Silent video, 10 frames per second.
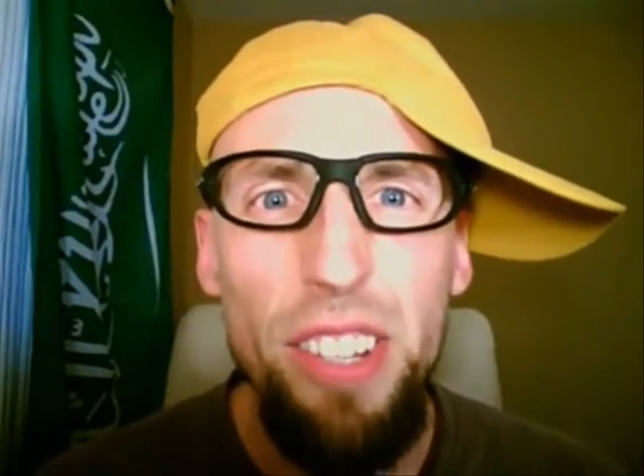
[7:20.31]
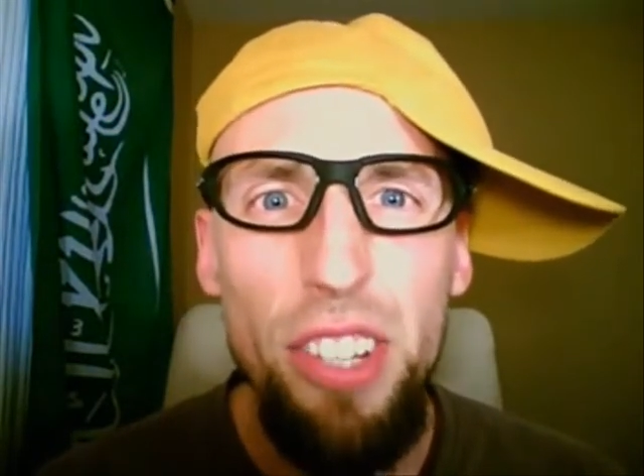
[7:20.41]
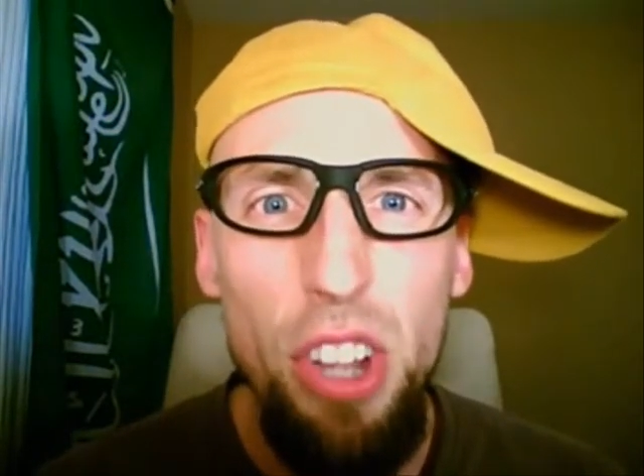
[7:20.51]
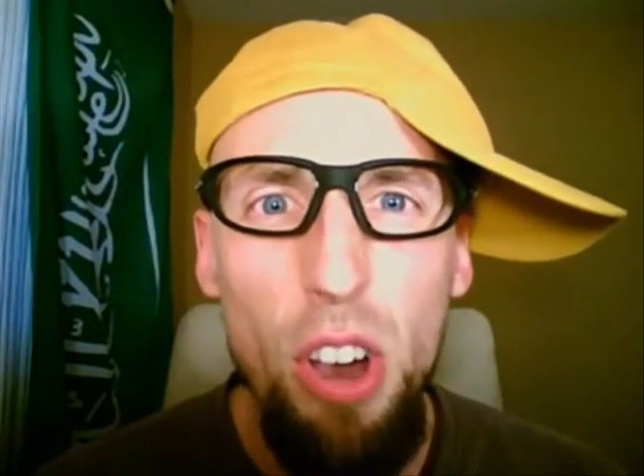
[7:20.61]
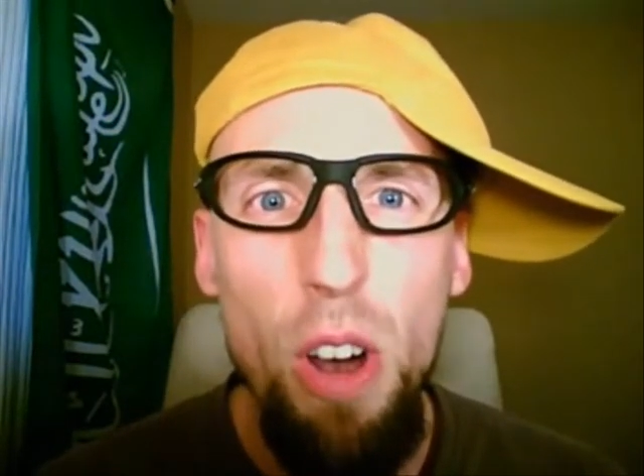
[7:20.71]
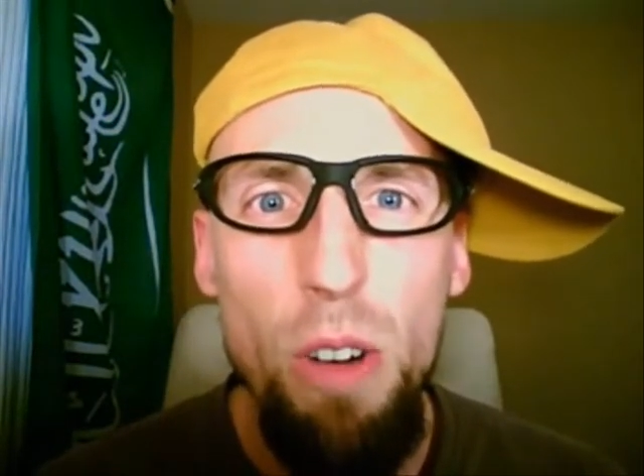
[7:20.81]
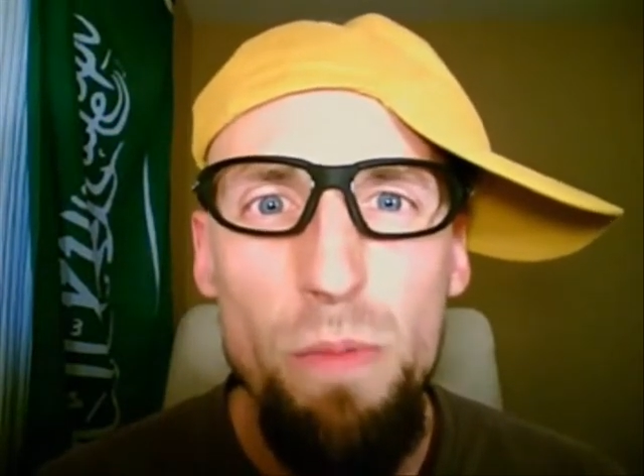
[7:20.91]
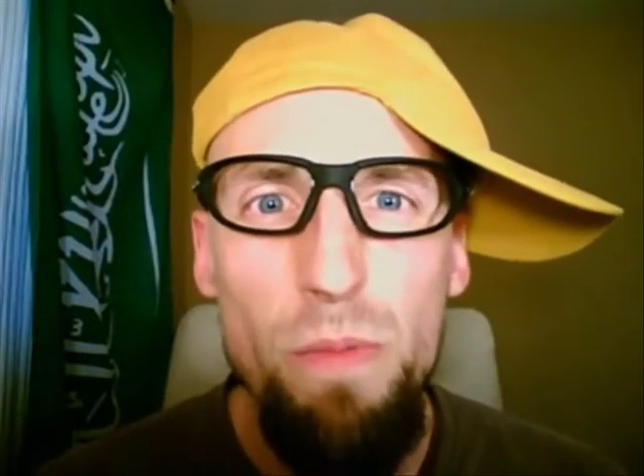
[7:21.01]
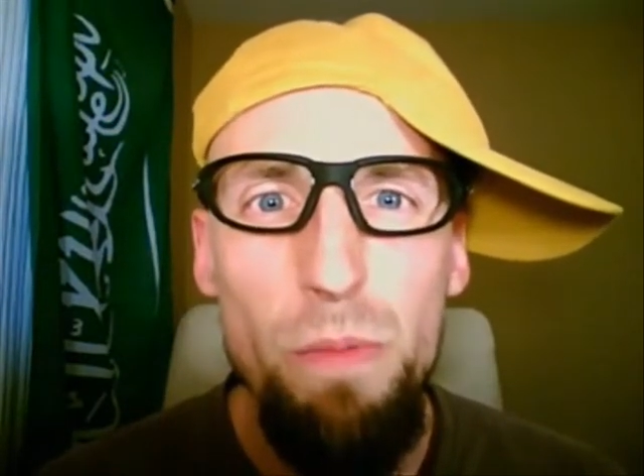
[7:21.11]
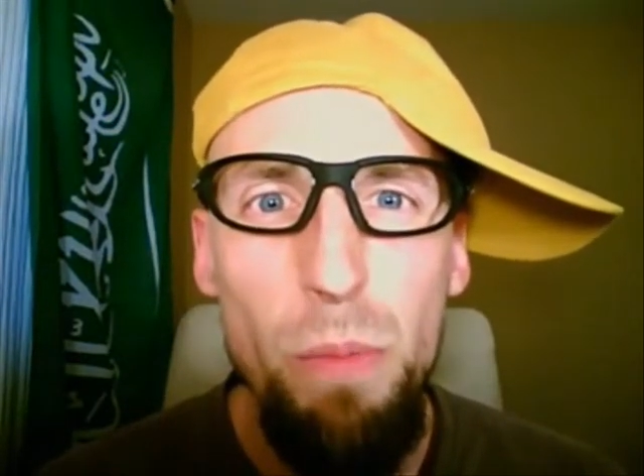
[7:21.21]

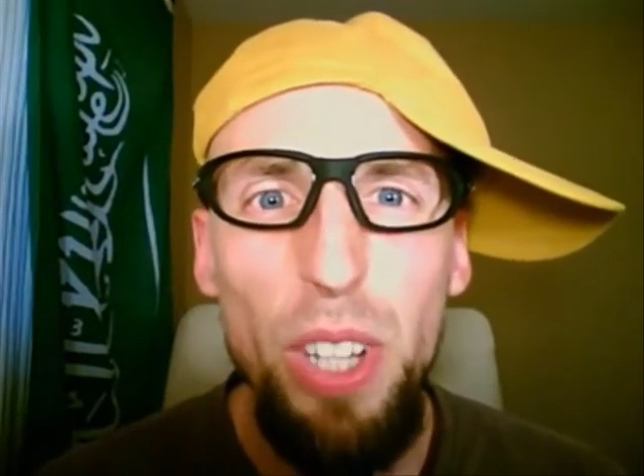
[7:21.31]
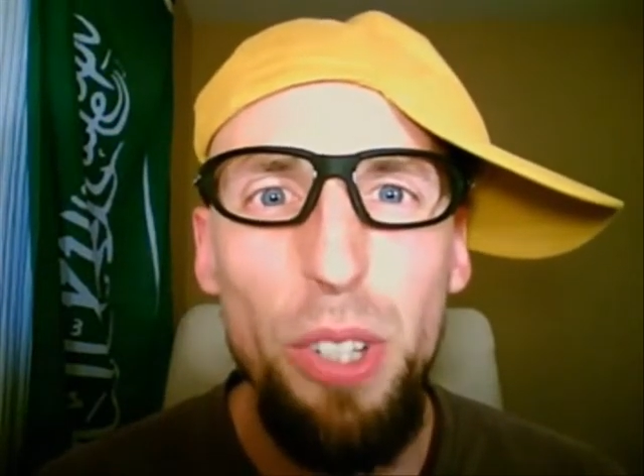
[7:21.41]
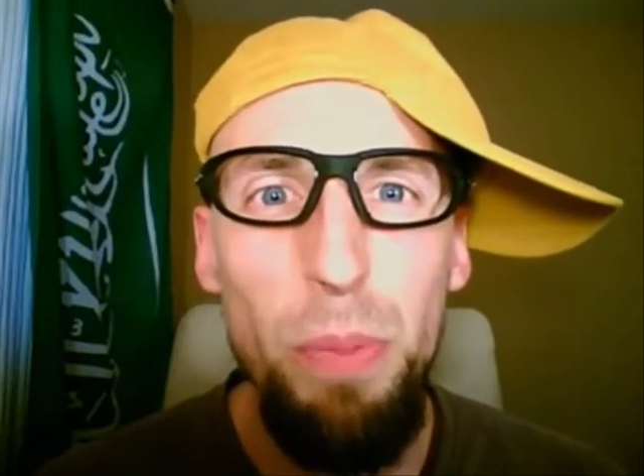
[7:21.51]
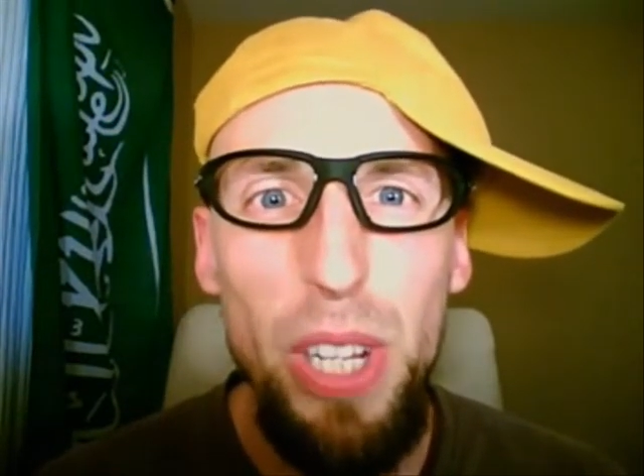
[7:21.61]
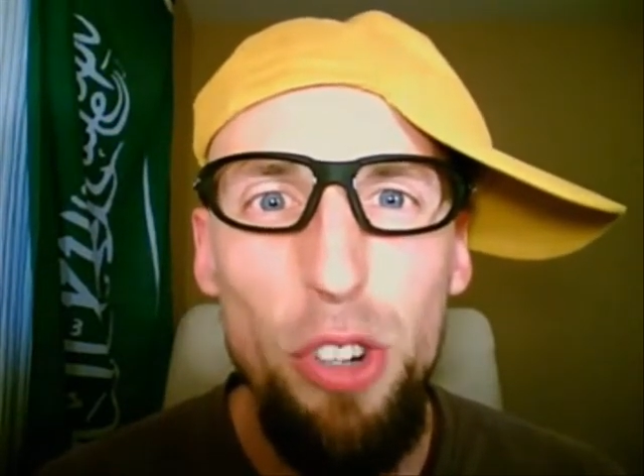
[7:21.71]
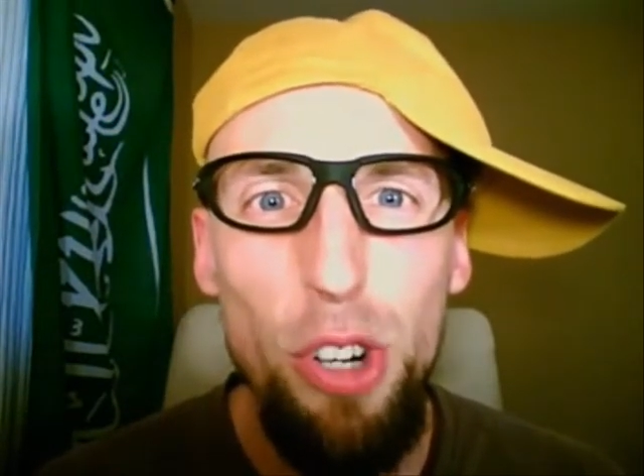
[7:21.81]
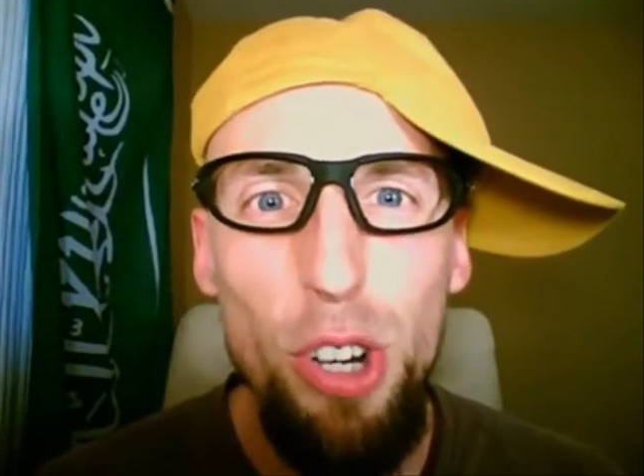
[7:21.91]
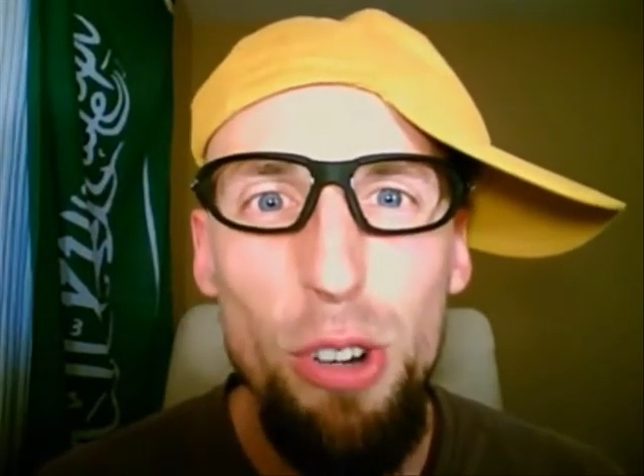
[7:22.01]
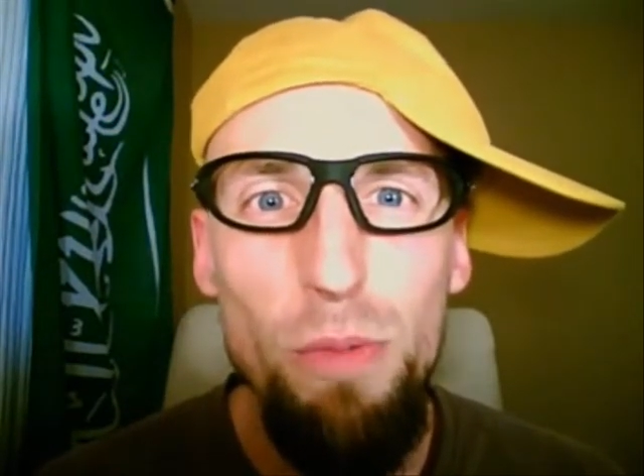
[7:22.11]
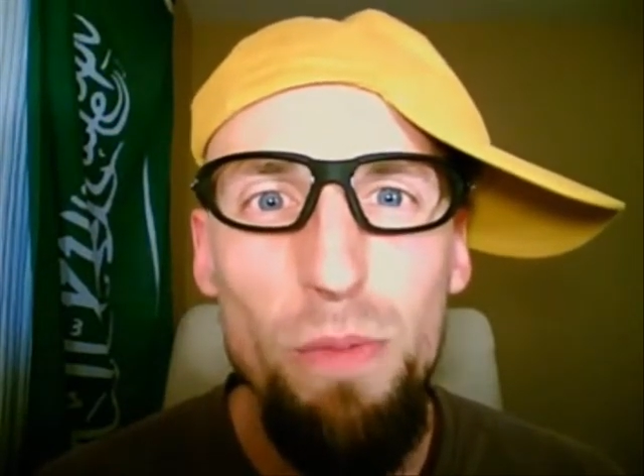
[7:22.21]
so must be
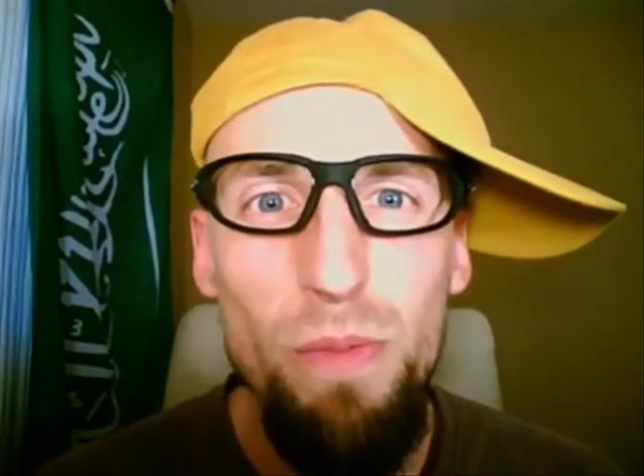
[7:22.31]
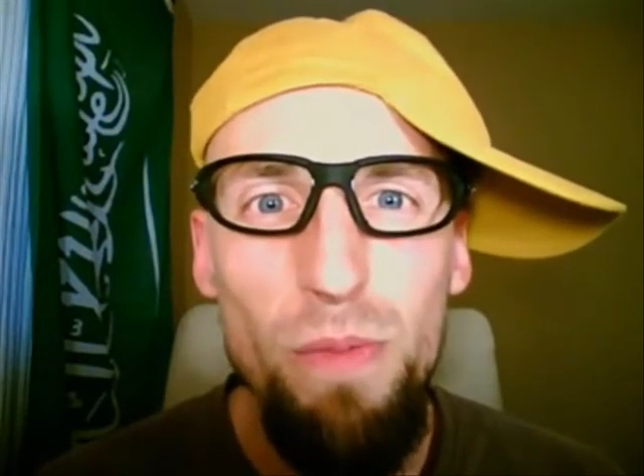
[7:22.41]
true.